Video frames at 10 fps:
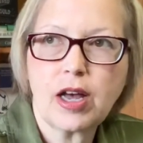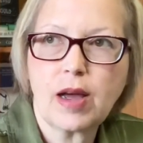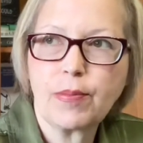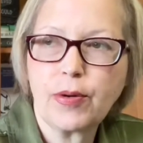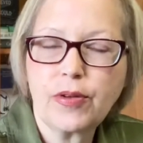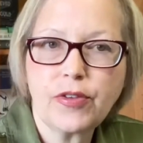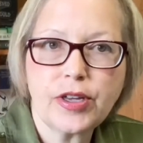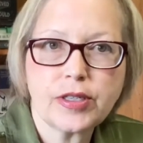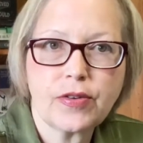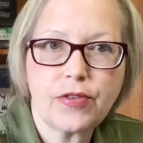
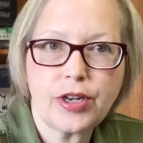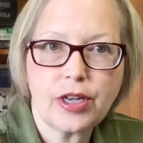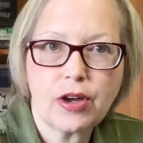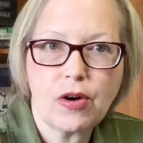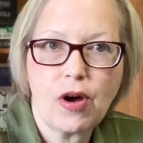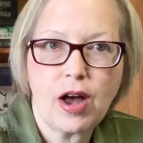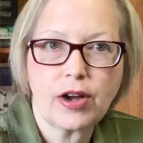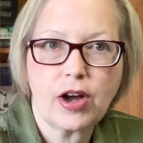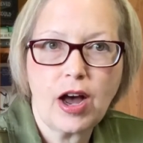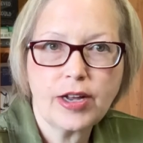previous video on
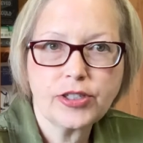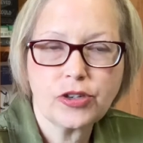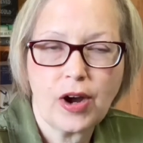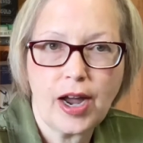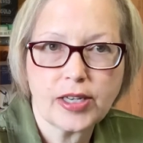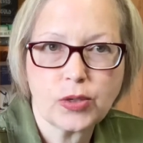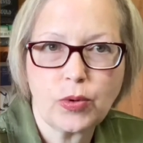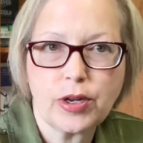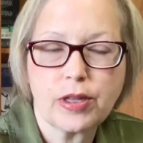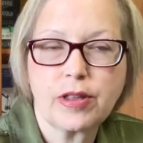contracts, one of
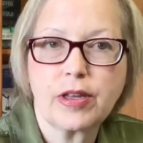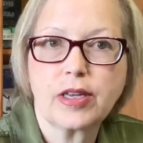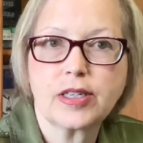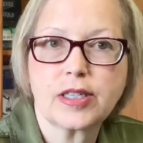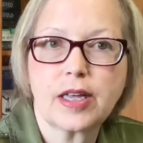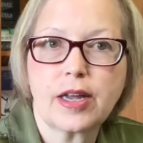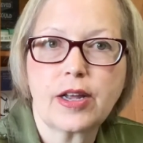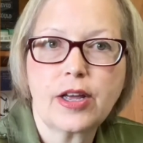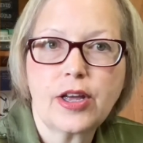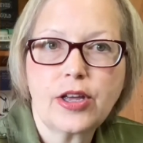the things that
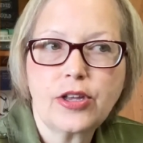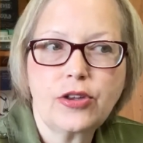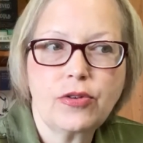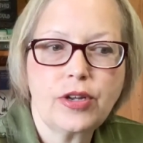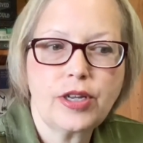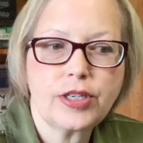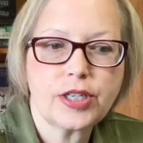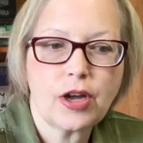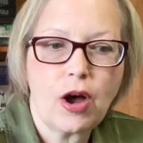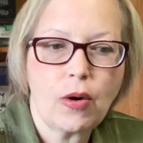you need to
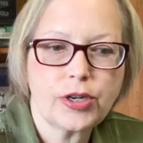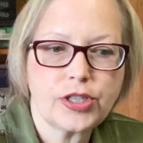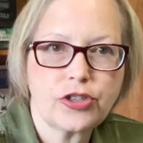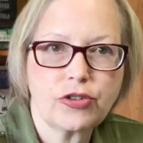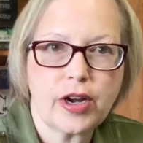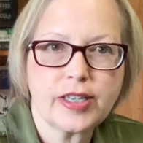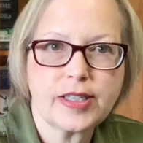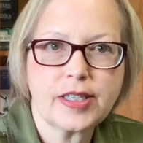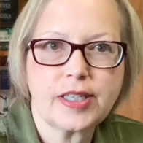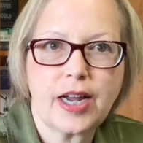always address is
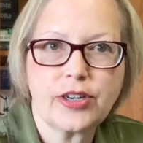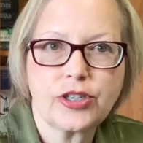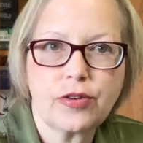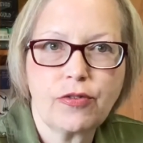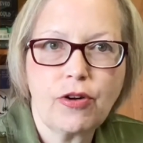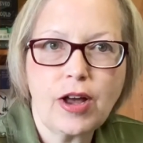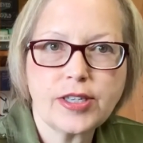statute of frauds.